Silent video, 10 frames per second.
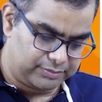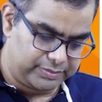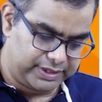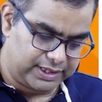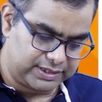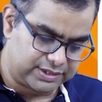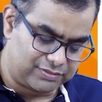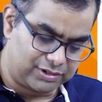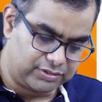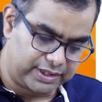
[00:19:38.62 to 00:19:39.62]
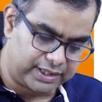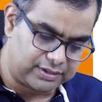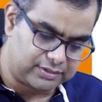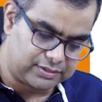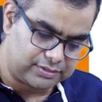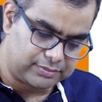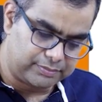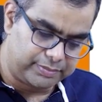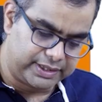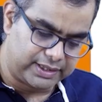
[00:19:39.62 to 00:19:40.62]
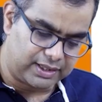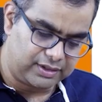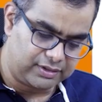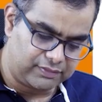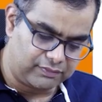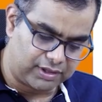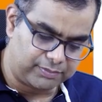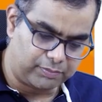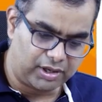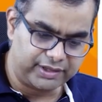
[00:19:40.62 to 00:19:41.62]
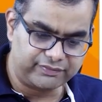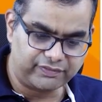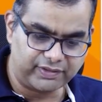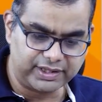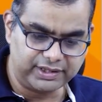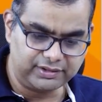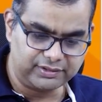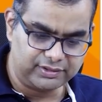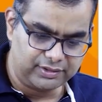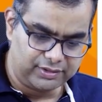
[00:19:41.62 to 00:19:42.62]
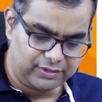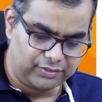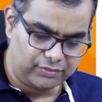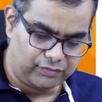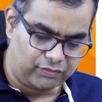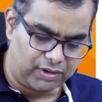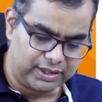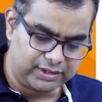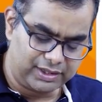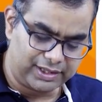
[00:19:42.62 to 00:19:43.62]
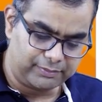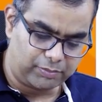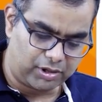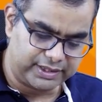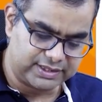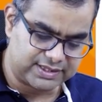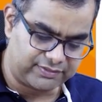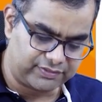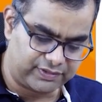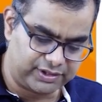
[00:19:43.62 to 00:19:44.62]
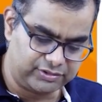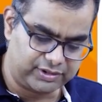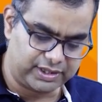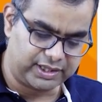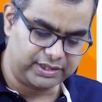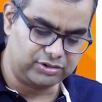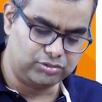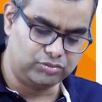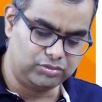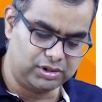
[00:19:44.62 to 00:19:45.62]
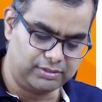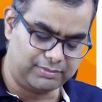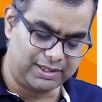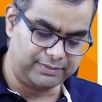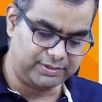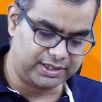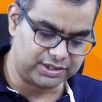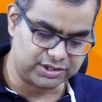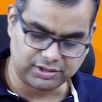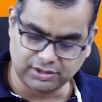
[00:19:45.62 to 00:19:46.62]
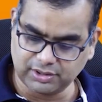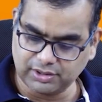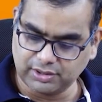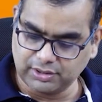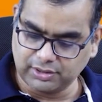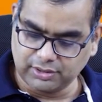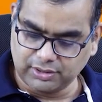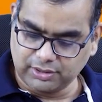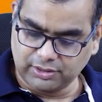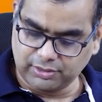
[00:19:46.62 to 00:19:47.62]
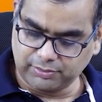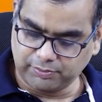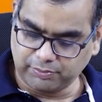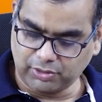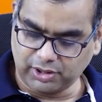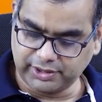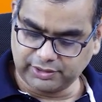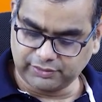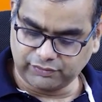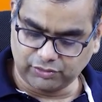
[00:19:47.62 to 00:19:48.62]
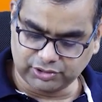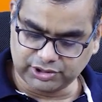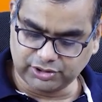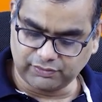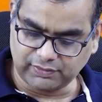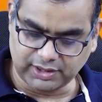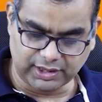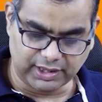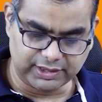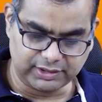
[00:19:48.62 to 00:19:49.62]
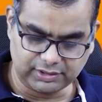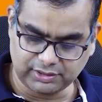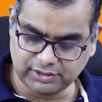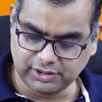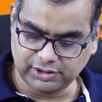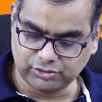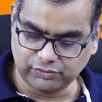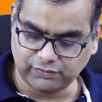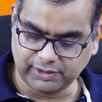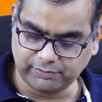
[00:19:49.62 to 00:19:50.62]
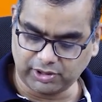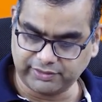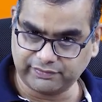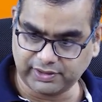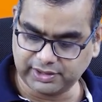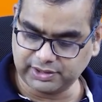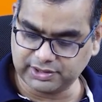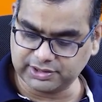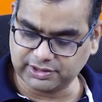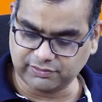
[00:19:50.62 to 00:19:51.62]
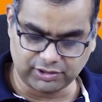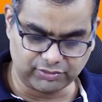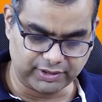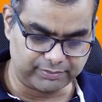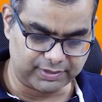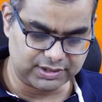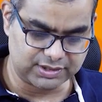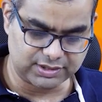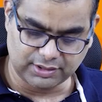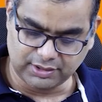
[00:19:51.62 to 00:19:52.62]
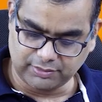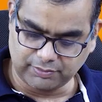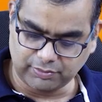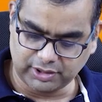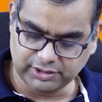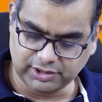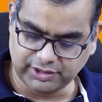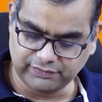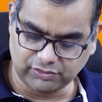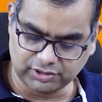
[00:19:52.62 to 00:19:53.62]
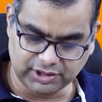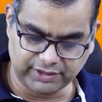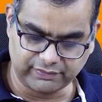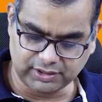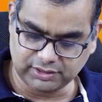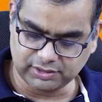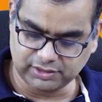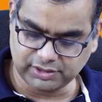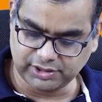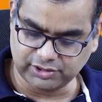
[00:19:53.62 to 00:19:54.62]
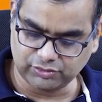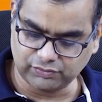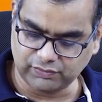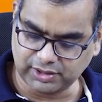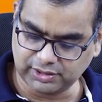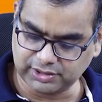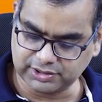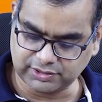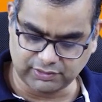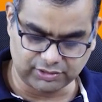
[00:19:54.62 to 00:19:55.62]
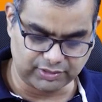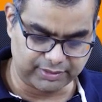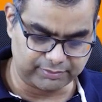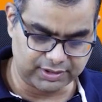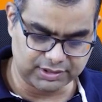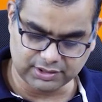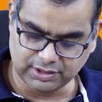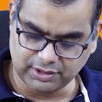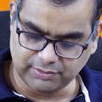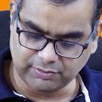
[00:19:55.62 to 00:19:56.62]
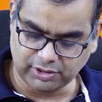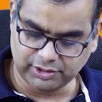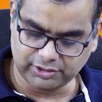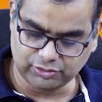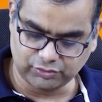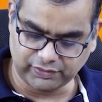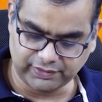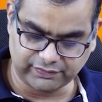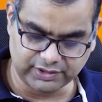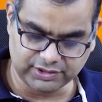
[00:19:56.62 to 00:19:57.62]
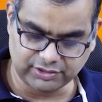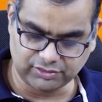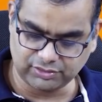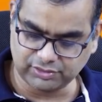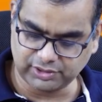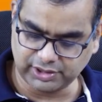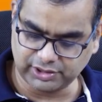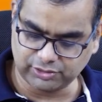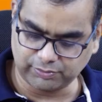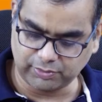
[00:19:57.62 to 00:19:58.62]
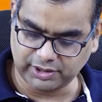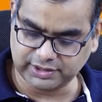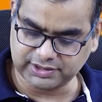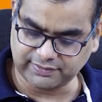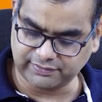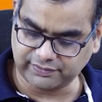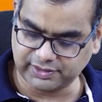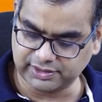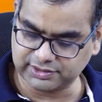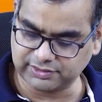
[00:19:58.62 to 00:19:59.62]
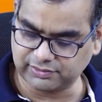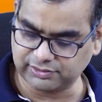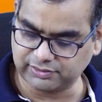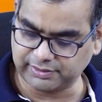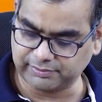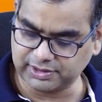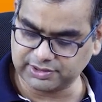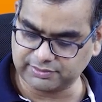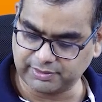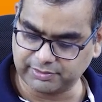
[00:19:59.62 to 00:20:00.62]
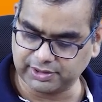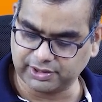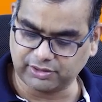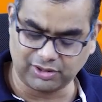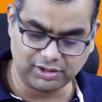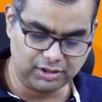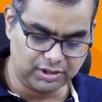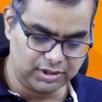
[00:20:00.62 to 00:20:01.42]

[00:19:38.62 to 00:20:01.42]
Beta is equal to, again, beta 1.5, 1 and 0.75. You can again do a multiplication. 0.4019 into 1.5 is equal to M plus, 0.3431 into 1 is equal to m plus, 0.2550 into 0.75 is equal to m plus, memory recall